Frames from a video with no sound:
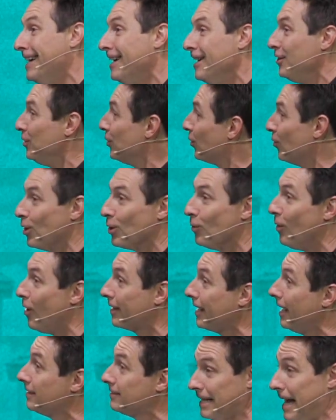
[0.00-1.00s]
You don't want to
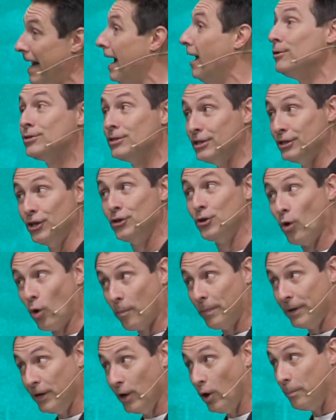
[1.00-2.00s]
walk out the house and your door
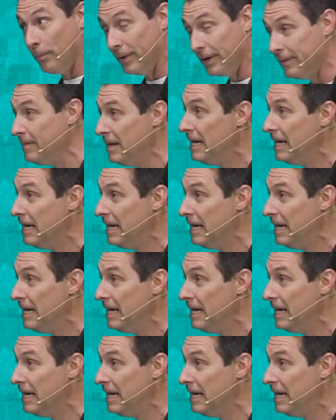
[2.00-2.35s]
be open.